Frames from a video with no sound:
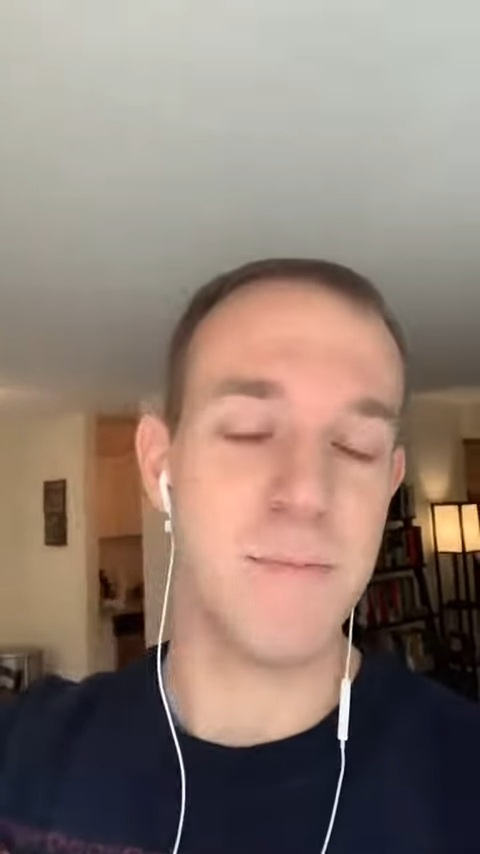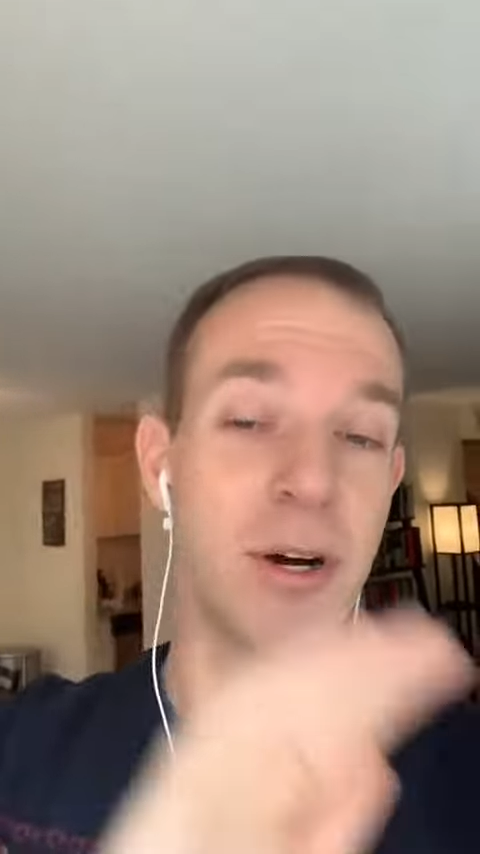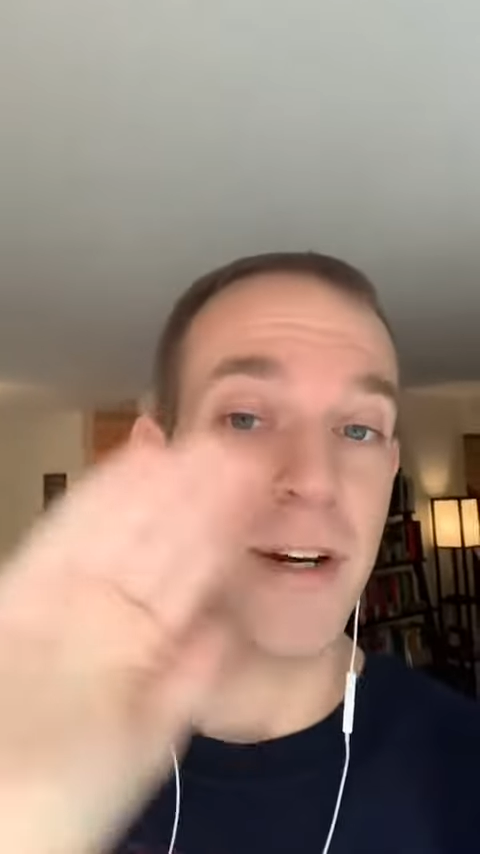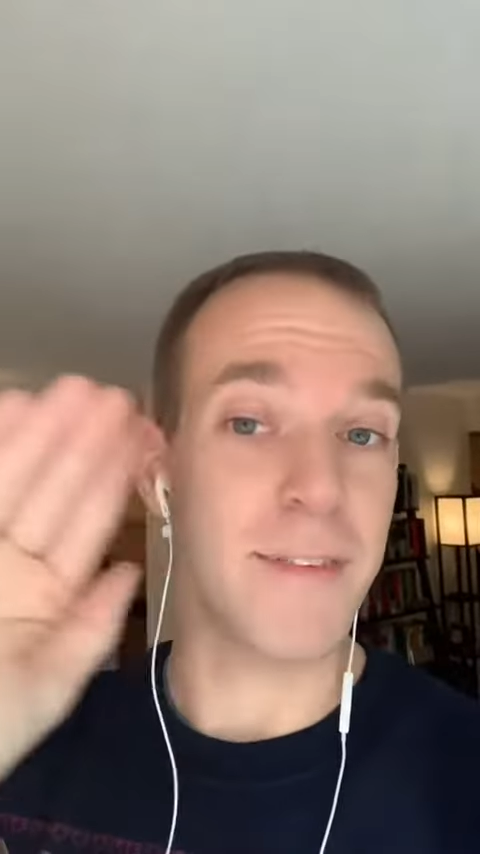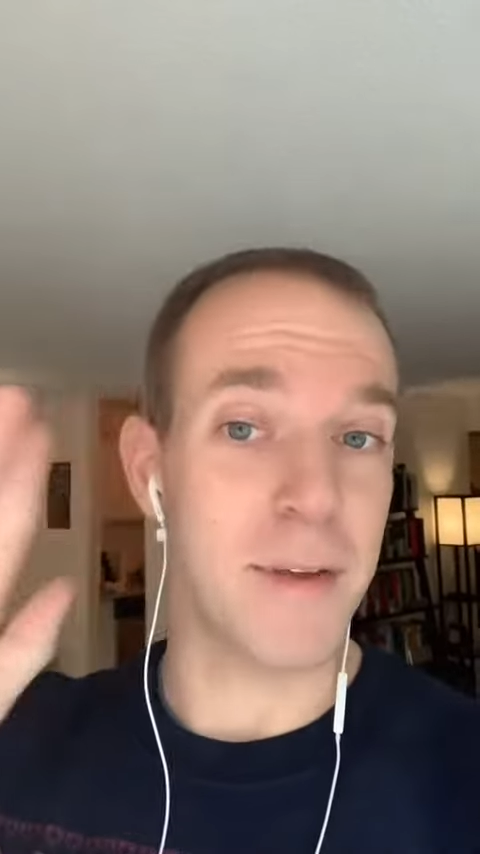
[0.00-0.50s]

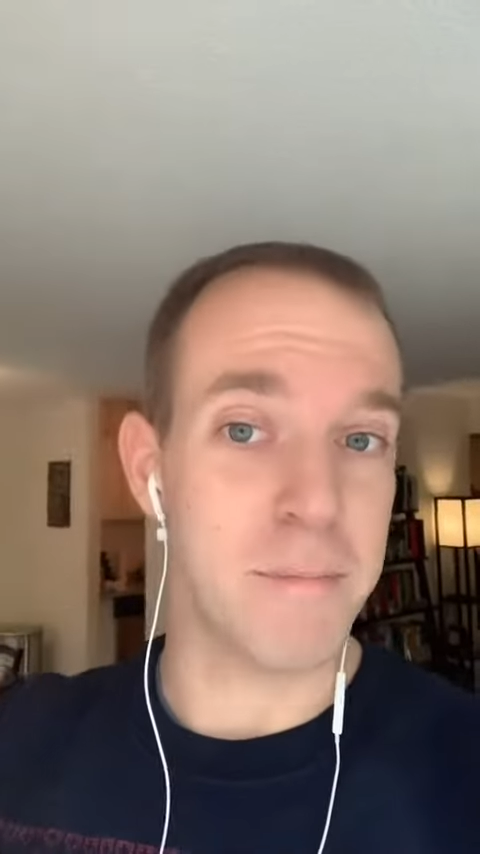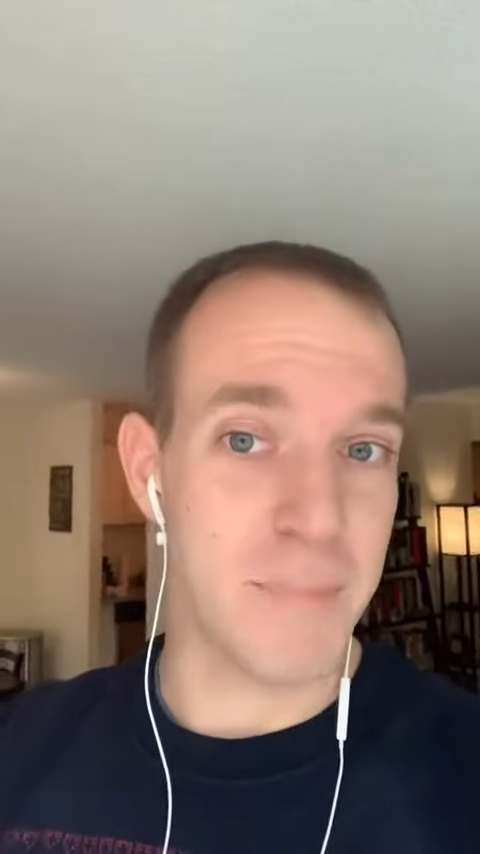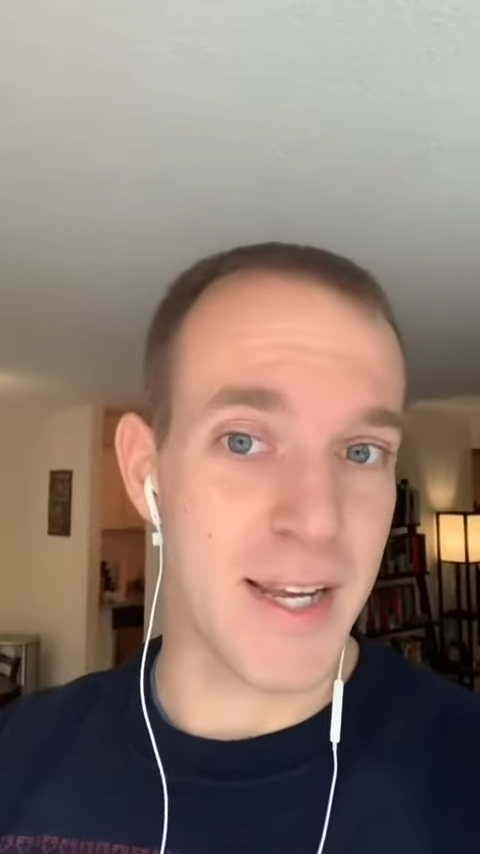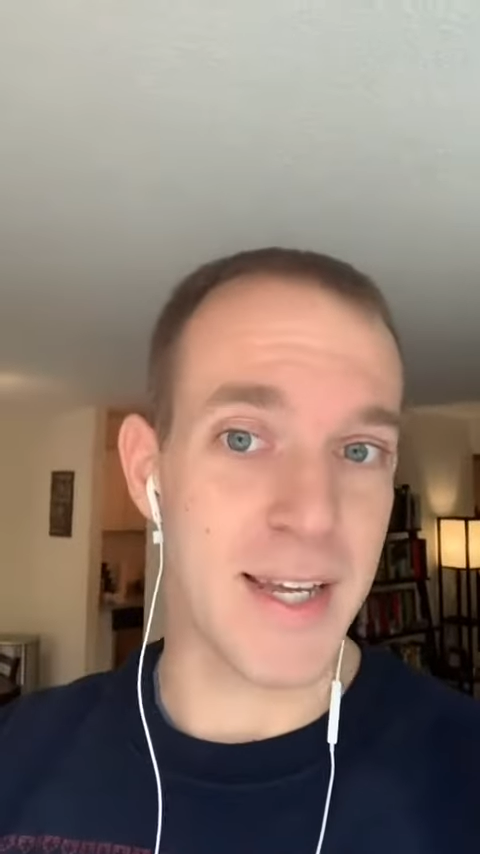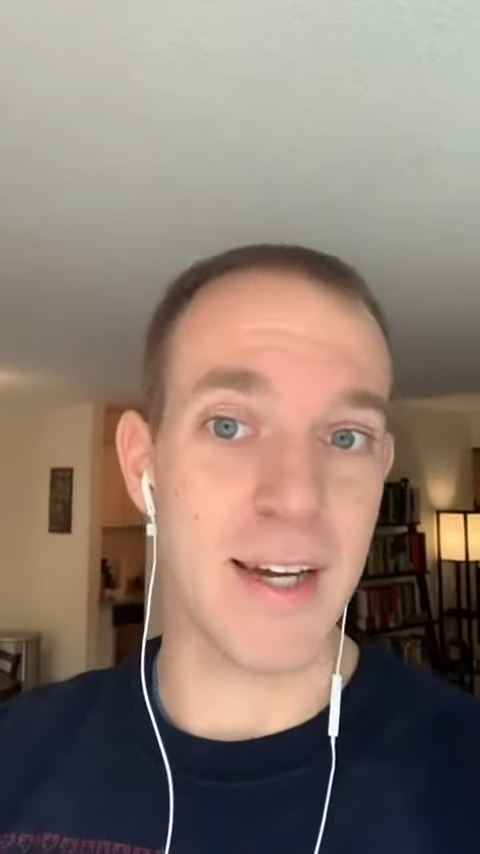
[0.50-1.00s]
part of the
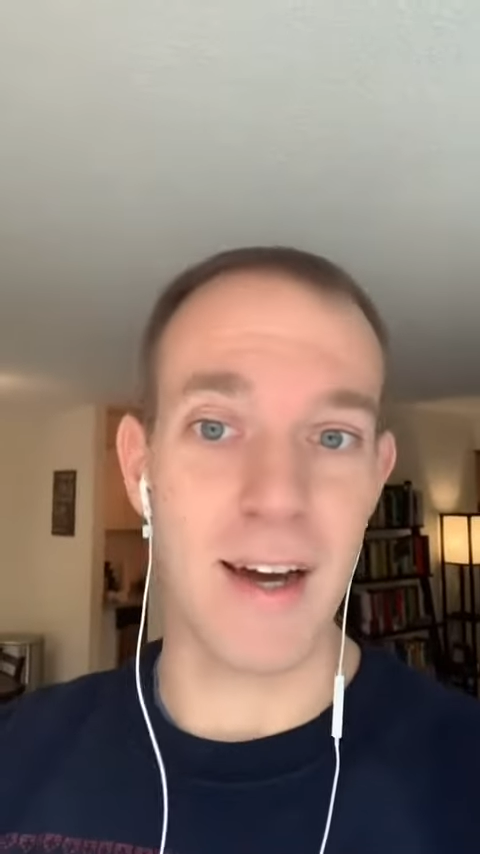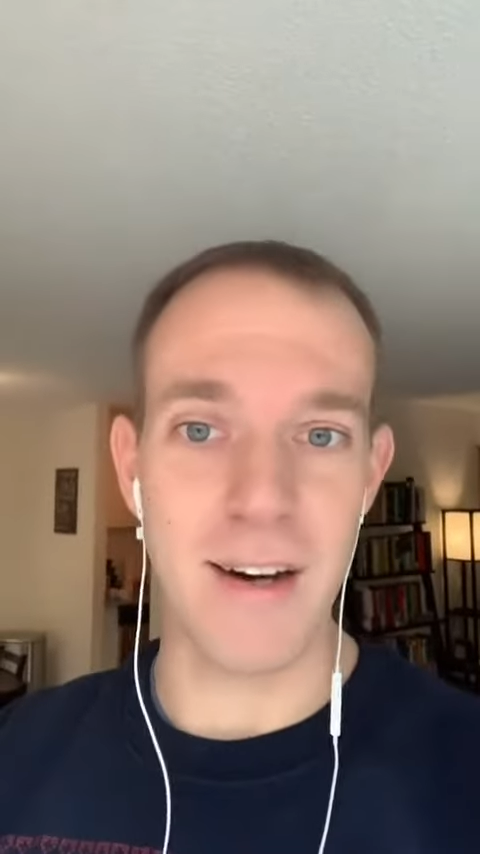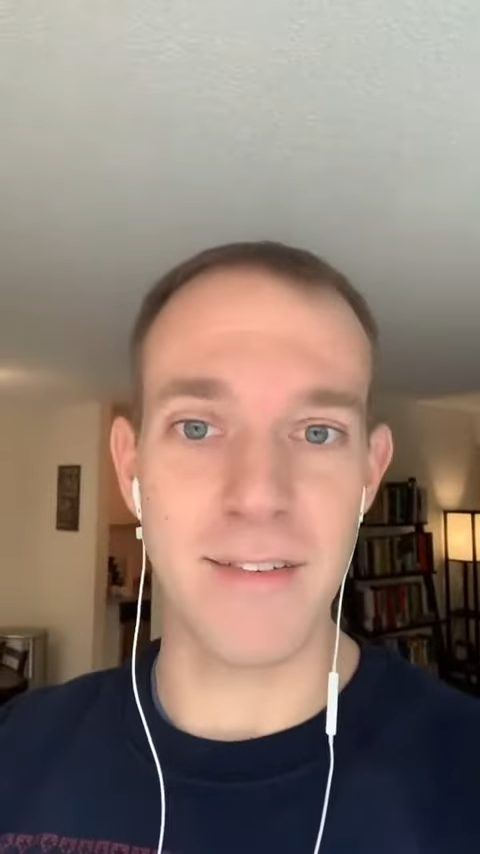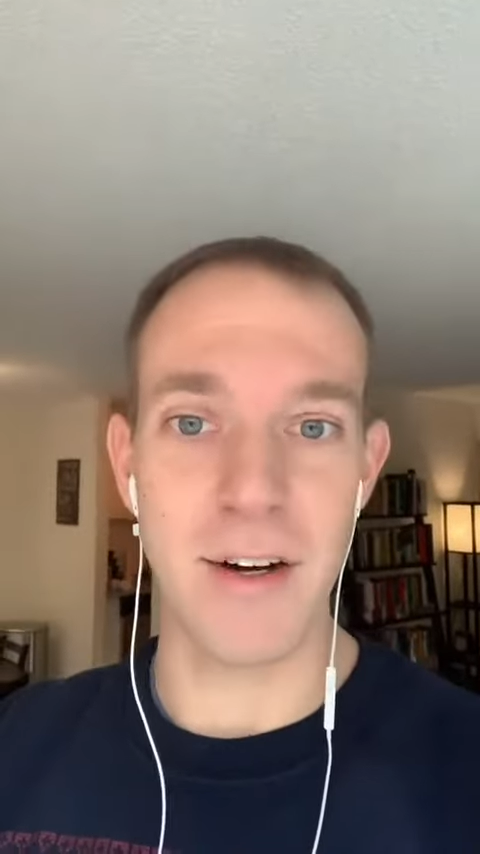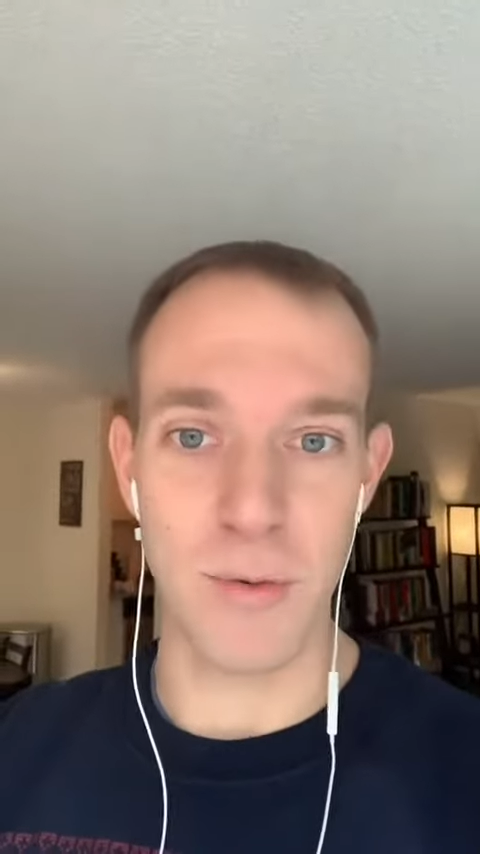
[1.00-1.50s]
meaning
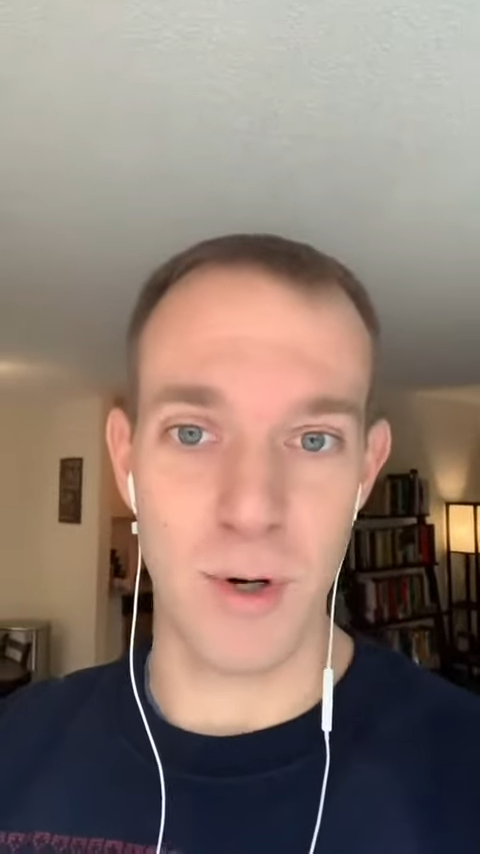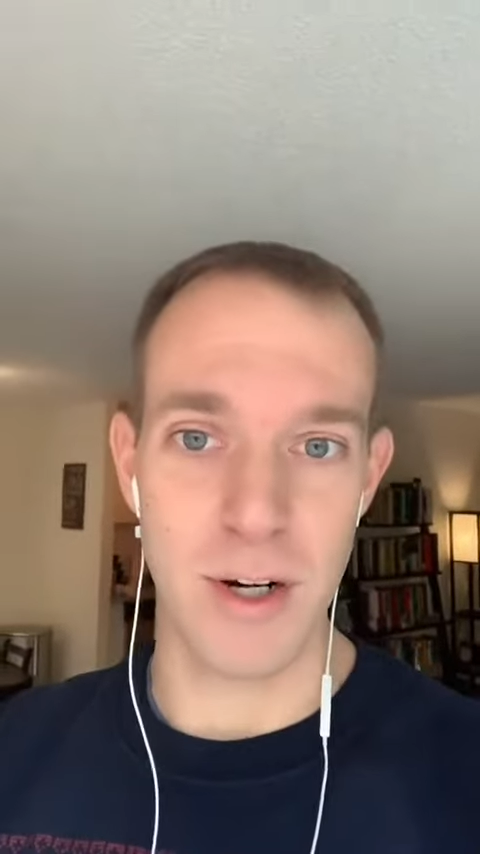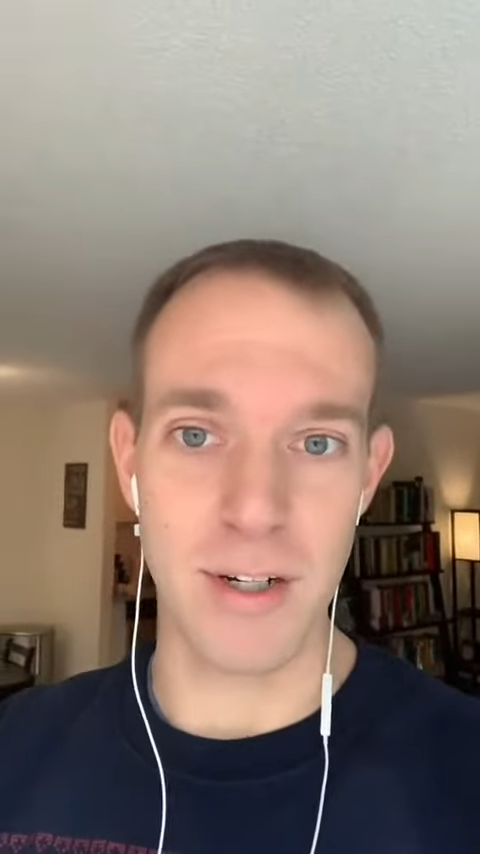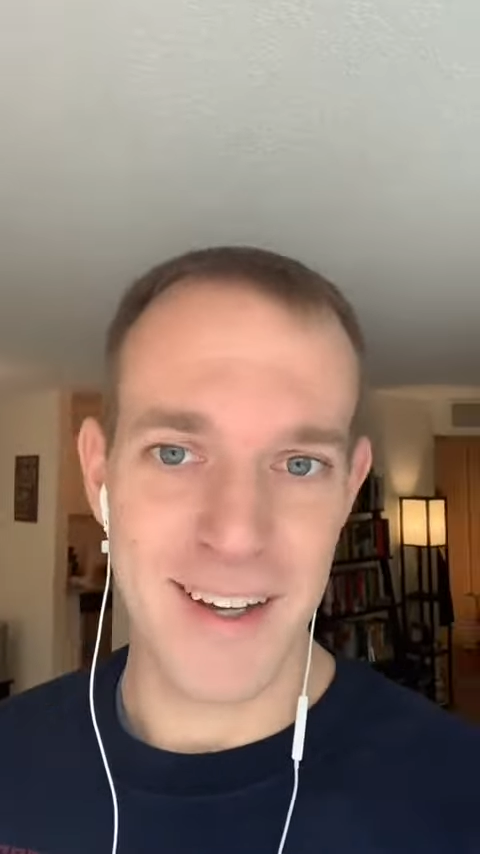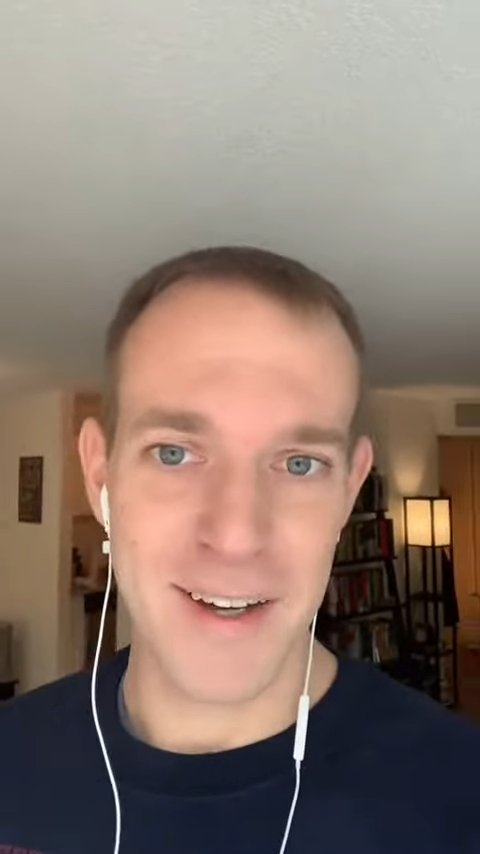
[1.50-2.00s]
of a word.